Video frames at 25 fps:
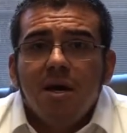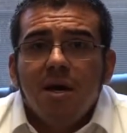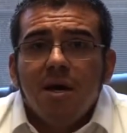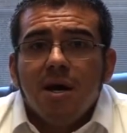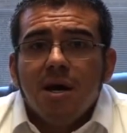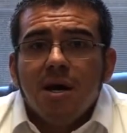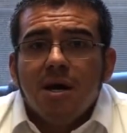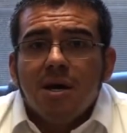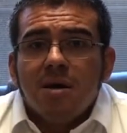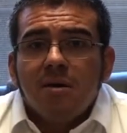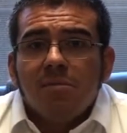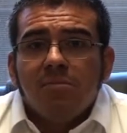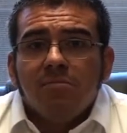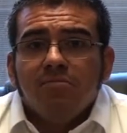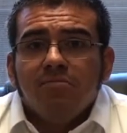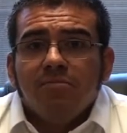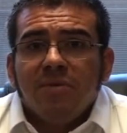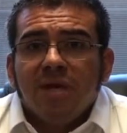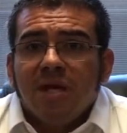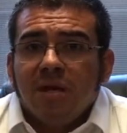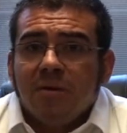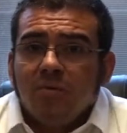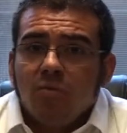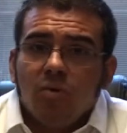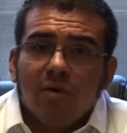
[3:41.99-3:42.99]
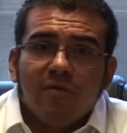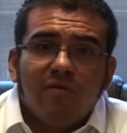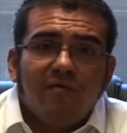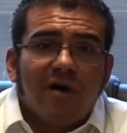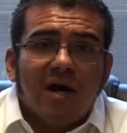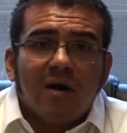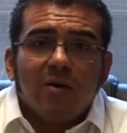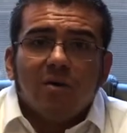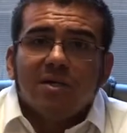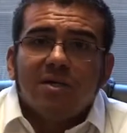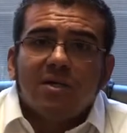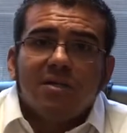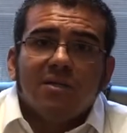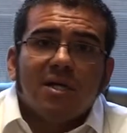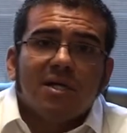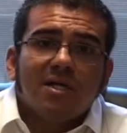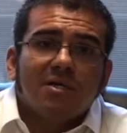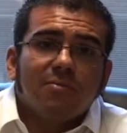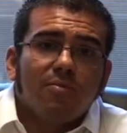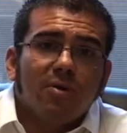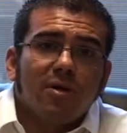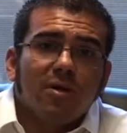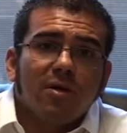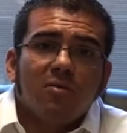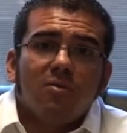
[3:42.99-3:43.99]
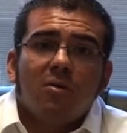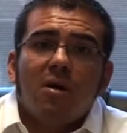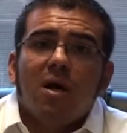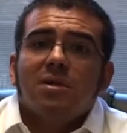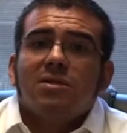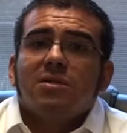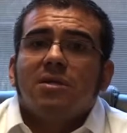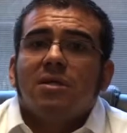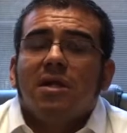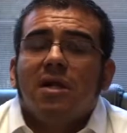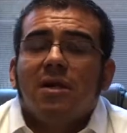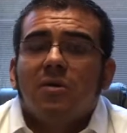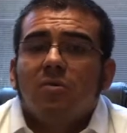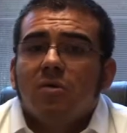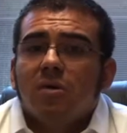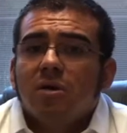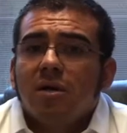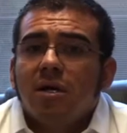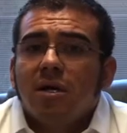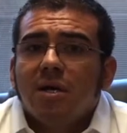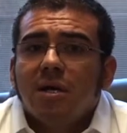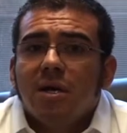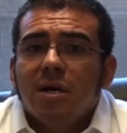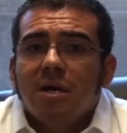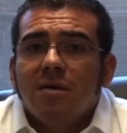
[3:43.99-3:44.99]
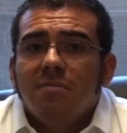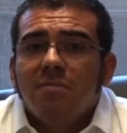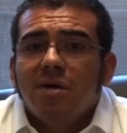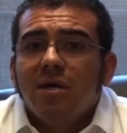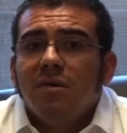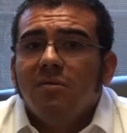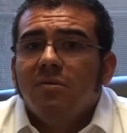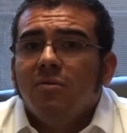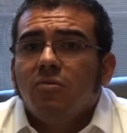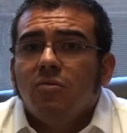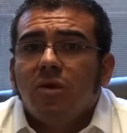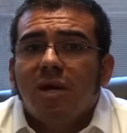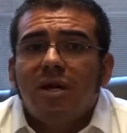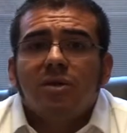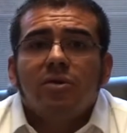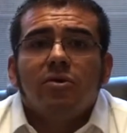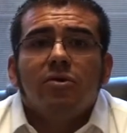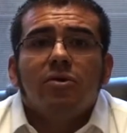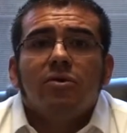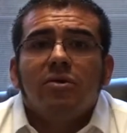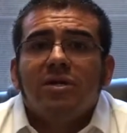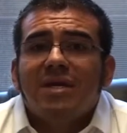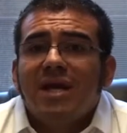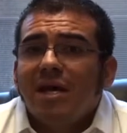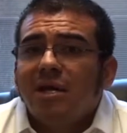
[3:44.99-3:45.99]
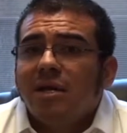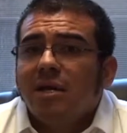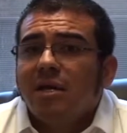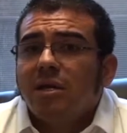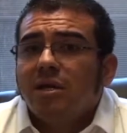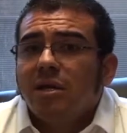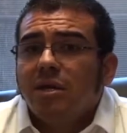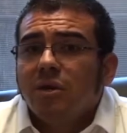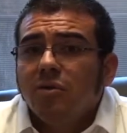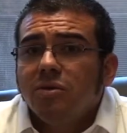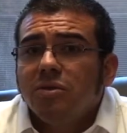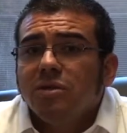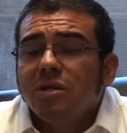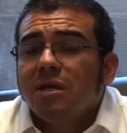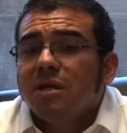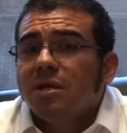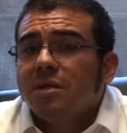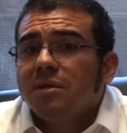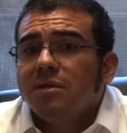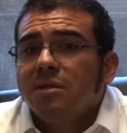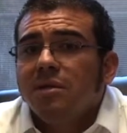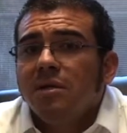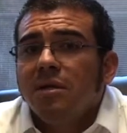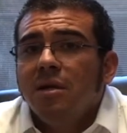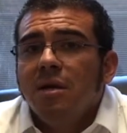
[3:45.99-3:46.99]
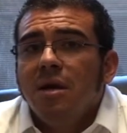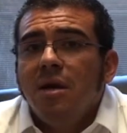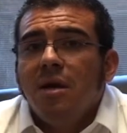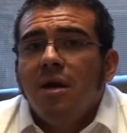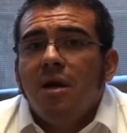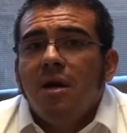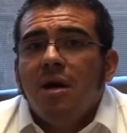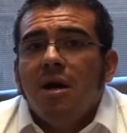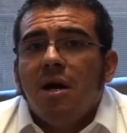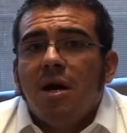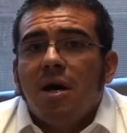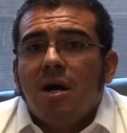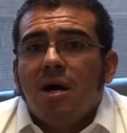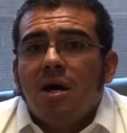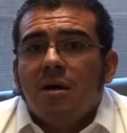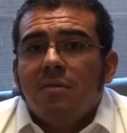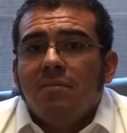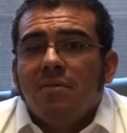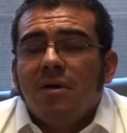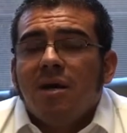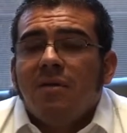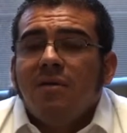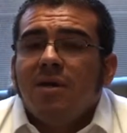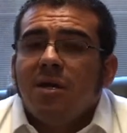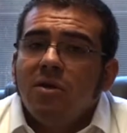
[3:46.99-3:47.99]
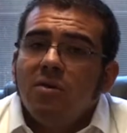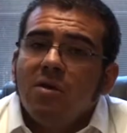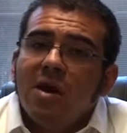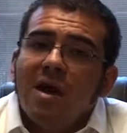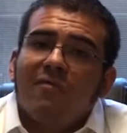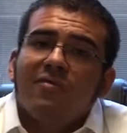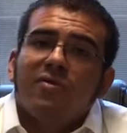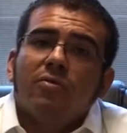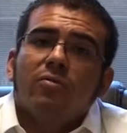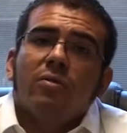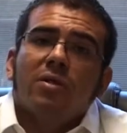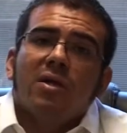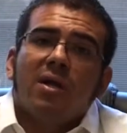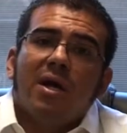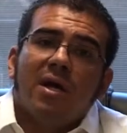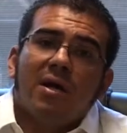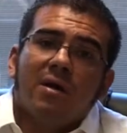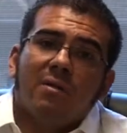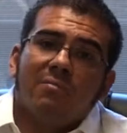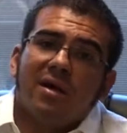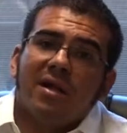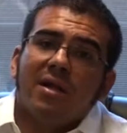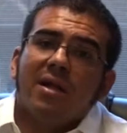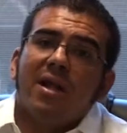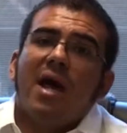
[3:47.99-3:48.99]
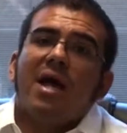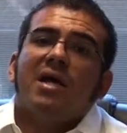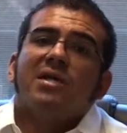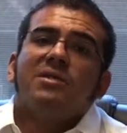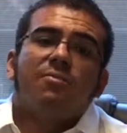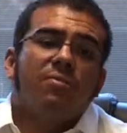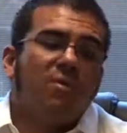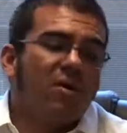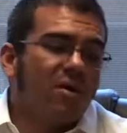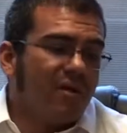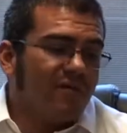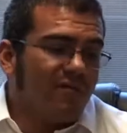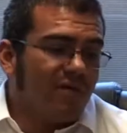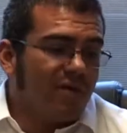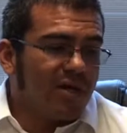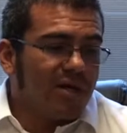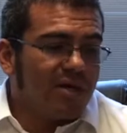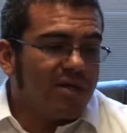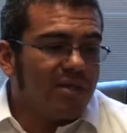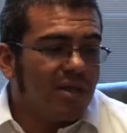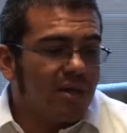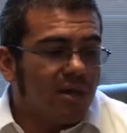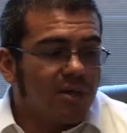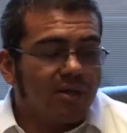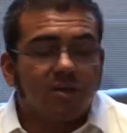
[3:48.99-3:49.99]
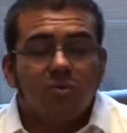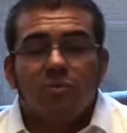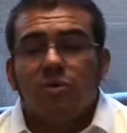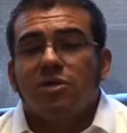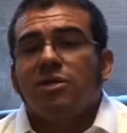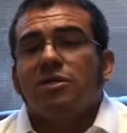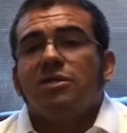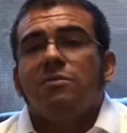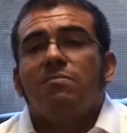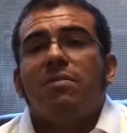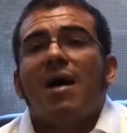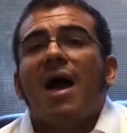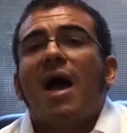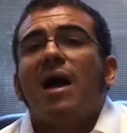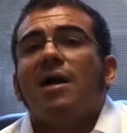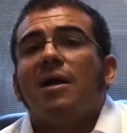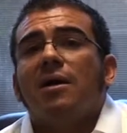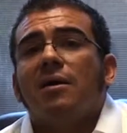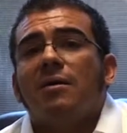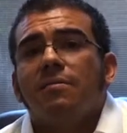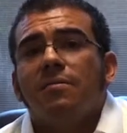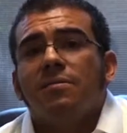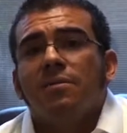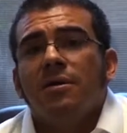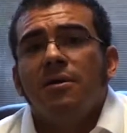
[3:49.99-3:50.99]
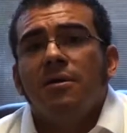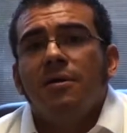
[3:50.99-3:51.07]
and with viruses that spread across the network, it may render data useless, and then you have to rely on my last part of our discussion, which is backup.